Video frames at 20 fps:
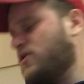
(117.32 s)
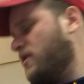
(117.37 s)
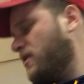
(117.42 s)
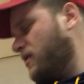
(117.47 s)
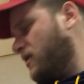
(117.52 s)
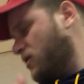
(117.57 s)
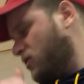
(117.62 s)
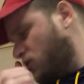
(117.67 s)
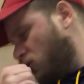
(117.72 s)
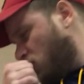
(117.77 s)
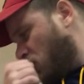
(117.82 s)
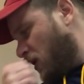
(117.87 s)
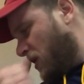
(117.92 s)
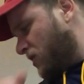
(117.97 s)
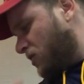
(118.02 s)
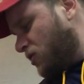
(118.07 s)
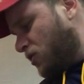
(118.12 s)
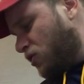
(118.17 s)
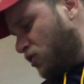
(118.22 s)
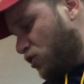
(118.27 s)
thing that you
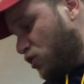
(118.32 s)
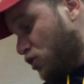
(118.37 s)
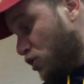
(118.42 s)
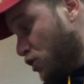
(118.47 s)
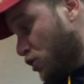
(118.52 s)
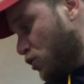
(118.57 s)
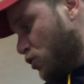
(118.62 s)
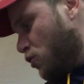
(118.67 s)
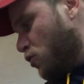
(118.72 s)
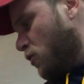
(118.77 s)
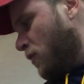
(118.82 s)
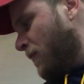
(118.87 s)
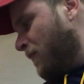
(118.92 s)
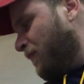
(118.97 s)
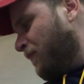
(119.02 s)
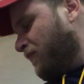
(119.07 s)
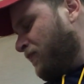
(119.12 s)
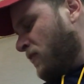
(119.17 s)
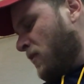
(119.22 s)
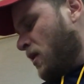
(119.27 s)
want to do
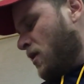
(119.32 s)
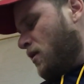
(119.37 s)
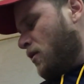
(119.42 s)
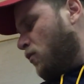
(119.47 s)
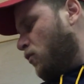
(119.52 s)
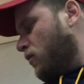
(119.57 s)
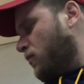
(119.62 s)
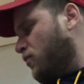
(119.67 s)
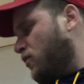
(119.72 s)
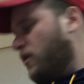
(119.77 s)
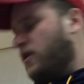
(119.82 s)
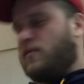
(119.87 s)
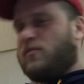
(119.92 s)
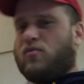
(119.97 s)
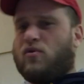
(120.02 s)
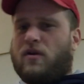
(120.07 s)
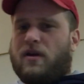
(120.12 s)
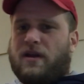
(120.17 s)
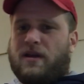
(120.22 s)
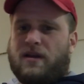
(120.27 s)
when putting
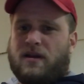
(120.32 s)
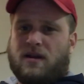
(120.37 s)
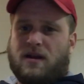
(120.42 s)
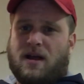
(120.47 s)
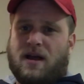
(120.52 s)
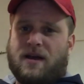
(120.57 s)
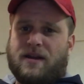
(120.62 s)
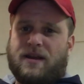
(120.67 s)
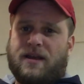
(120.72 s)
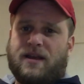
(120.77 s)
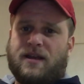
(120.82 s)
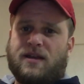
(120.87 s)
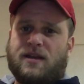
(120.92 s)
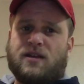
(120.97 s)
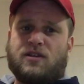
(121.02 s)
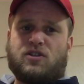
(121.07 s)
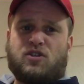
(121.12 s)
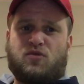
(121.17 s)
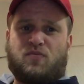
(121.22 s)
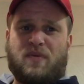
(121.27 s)
braid on
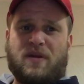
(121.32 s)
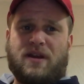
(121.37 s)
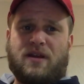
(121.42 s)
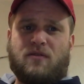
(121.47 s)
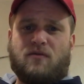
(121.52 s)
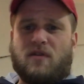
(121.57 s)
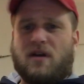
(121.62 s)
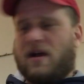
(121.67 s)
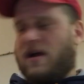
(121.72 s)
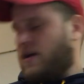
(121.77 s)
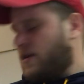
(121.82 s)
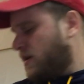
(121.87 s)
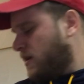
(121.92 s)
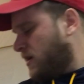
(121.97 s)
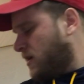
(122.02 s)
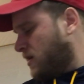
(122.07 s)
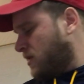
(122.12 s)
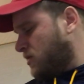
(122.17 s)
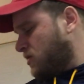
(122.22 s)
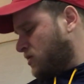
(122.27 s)
a spinning rod
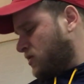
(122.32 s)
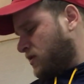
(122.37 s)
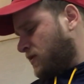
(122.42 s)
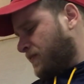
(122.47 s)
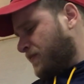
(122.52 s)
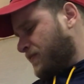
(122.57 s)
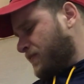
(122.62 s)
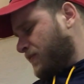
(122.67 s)
is